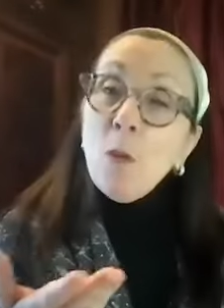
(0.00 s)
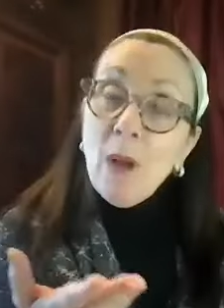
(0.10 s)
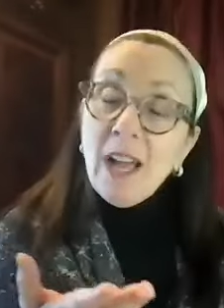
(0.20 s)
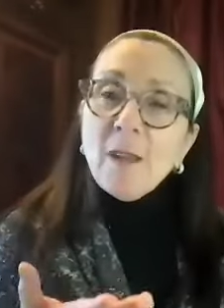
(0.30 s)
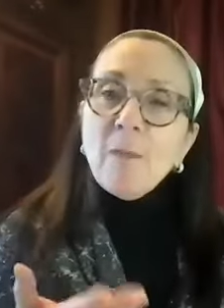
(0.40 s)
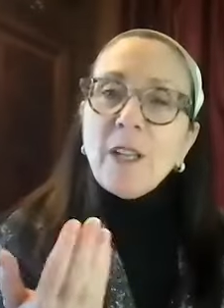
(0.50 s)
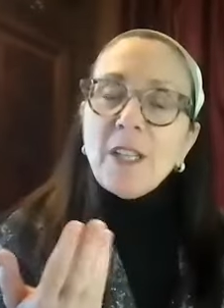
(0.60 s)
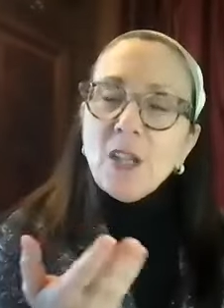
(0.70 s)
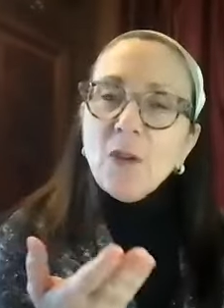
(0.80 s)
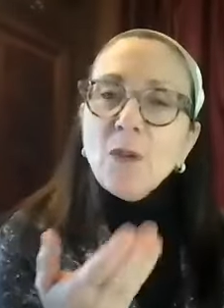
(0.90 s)
well,
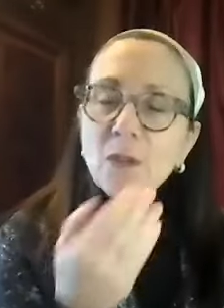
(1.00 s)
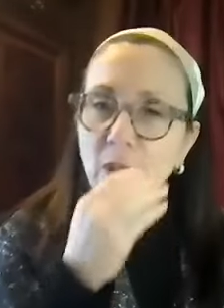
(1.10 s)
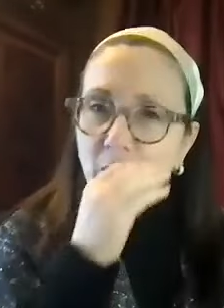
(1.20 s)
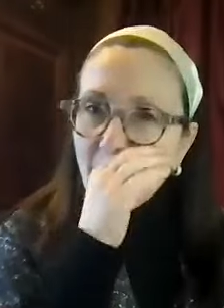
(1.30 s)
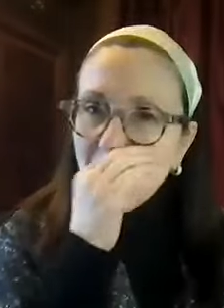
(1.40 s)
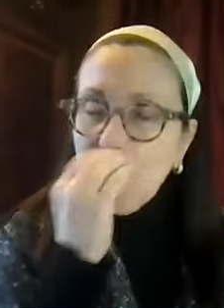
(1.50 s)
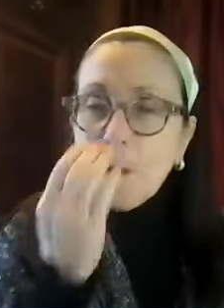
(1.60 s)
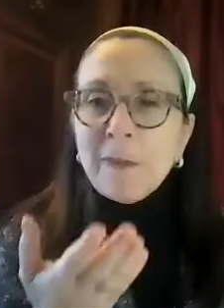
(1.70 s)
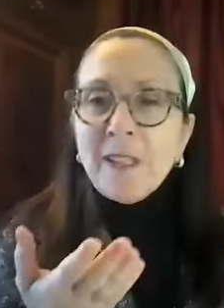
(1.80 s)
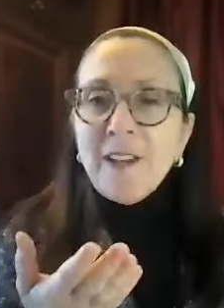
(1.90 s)
but you
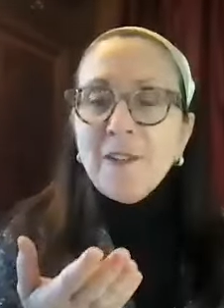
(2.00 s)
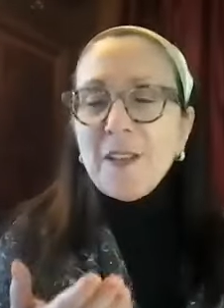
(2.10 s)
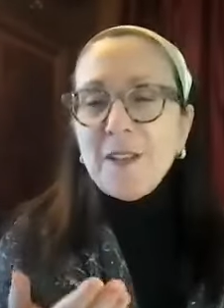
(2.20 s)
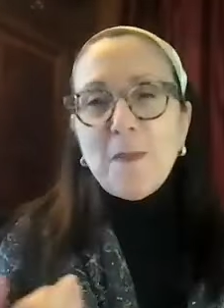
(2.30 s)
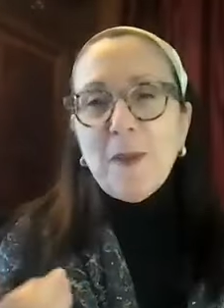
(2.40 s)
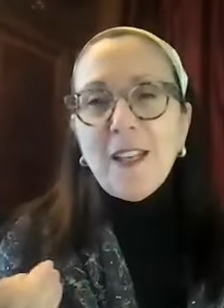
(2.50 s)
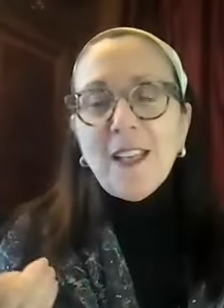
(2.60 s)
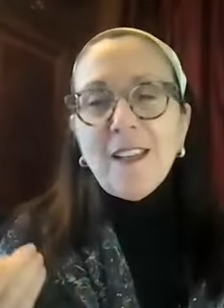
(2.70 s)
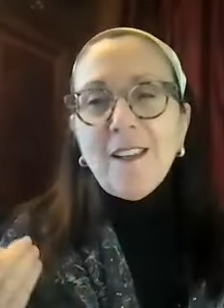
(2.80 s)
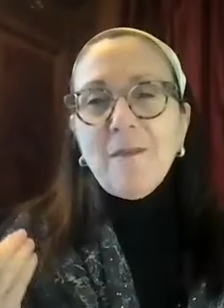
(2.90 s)
probably know this, but
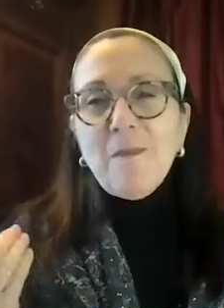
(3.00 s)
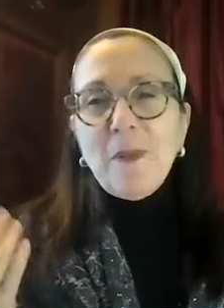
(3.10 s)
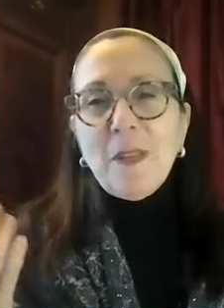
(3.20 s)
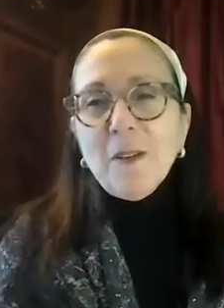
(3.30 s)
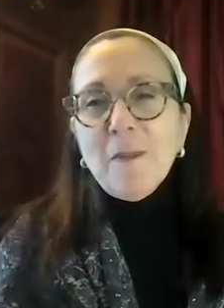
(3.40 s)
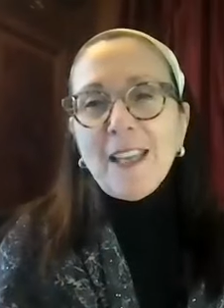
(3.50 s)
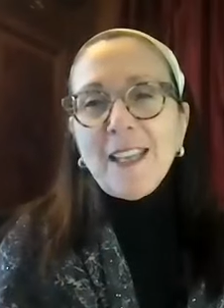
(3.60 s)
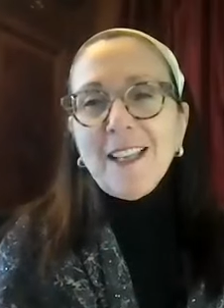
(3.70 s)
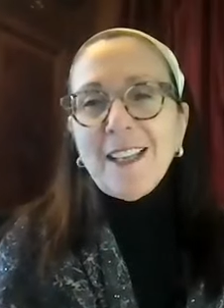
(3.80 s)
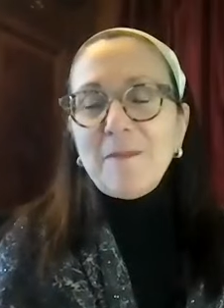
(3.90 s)
beer
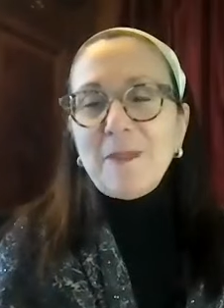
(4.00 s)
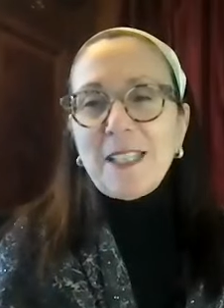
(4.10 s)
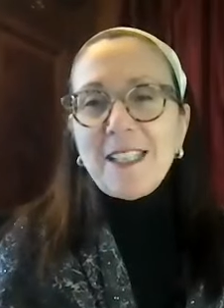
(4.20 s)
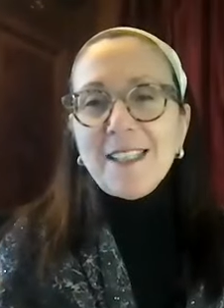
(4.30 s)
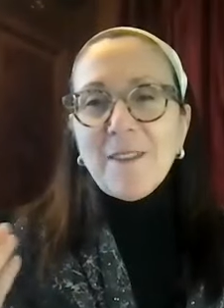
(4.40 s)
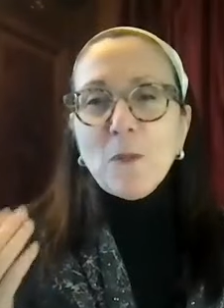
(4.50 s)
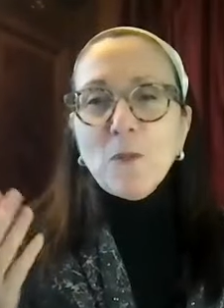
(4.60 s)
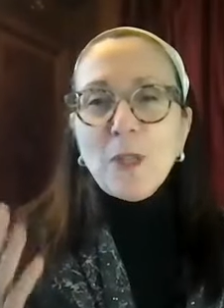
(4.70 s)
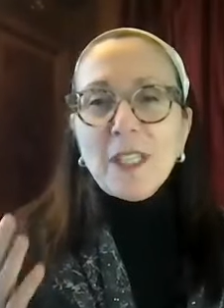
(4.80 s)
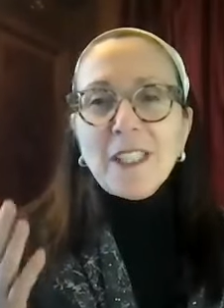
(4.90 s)
making companies have a
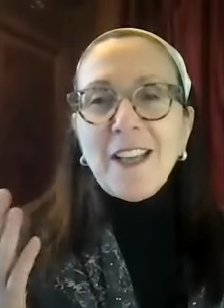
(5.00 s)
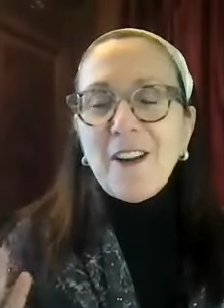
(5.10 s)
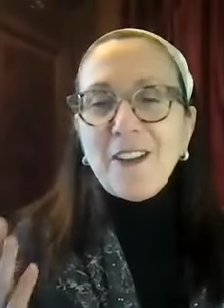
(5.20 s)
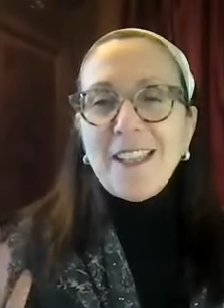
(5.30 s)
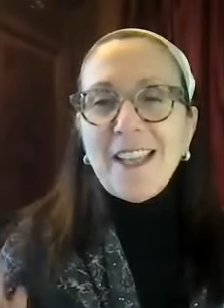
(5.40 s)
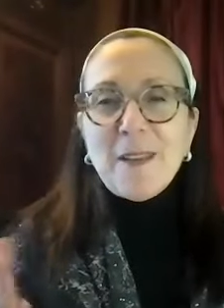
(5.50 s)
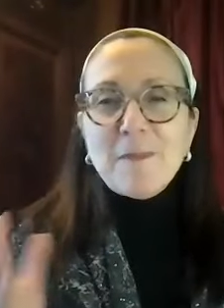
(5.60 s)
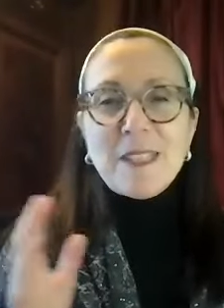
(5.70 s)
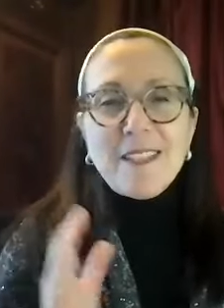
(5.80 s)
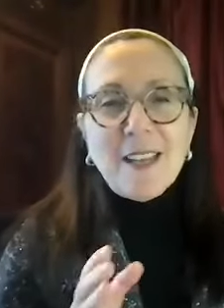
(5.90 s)
really hard time
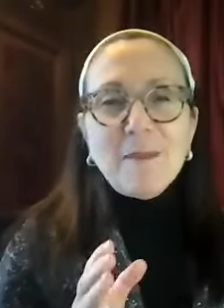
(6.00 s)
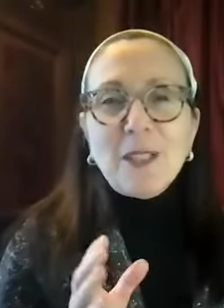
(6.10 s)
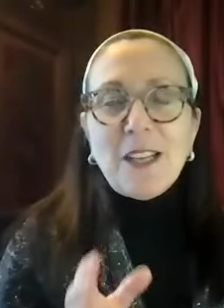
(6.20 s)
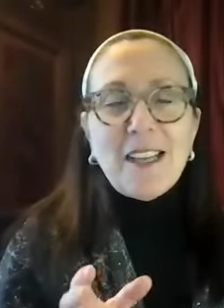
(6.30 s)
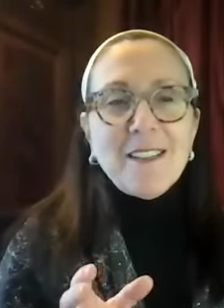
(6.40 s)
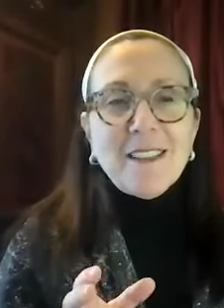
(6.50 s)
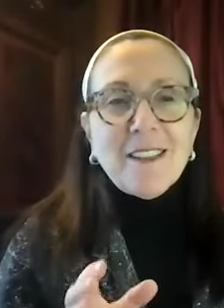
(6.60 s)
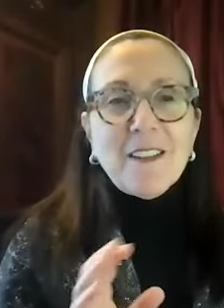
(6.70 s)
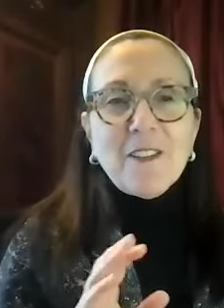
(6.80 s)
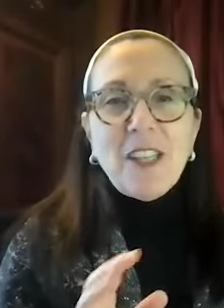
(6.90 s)

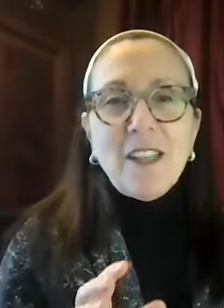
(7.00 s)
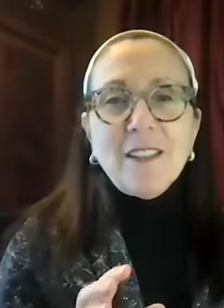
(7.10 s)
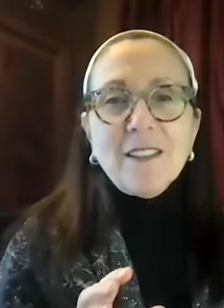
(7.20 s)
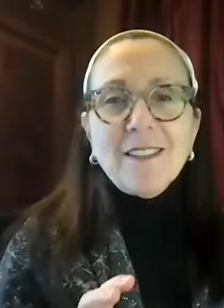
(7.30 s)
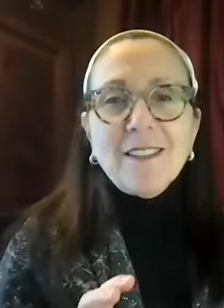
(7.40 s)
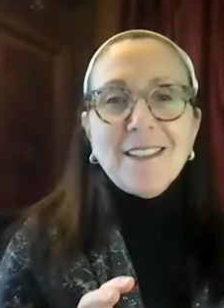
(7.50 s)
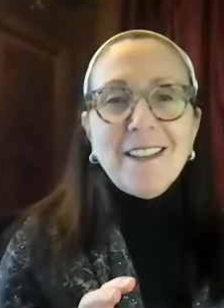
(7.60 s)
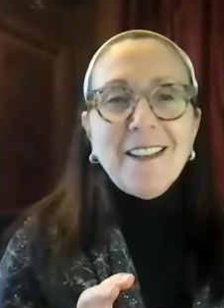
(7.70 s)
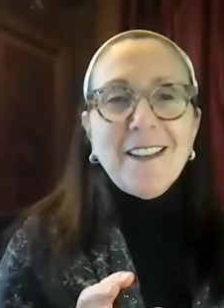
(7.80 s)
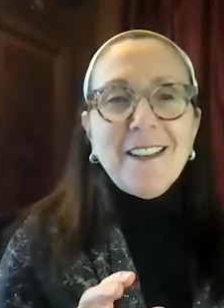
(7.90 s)
stabilizing their yeast,
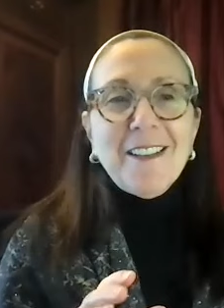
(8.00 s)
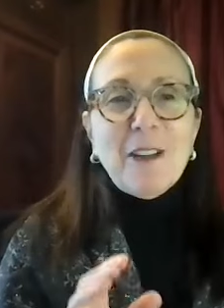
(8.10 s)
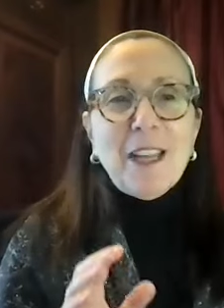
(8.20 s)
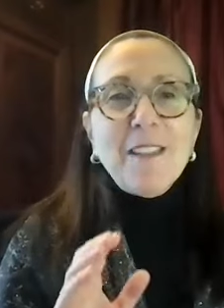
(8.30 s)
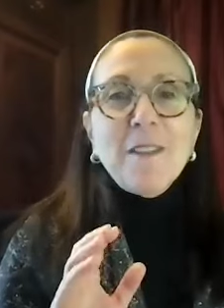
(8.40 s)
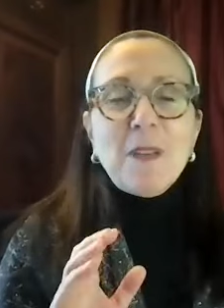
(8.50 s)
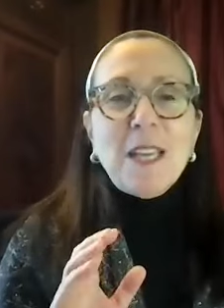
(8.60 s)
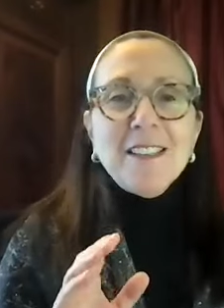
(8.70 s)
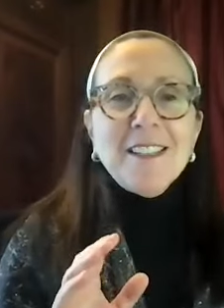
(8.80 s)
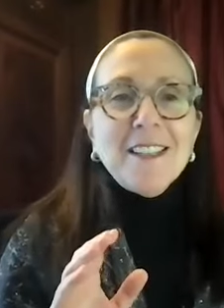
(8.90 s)
mm-hmm. right?
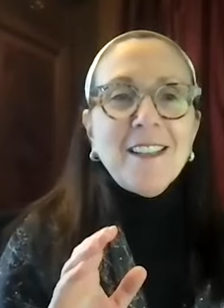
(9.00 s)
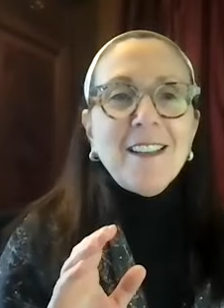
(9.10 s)
Because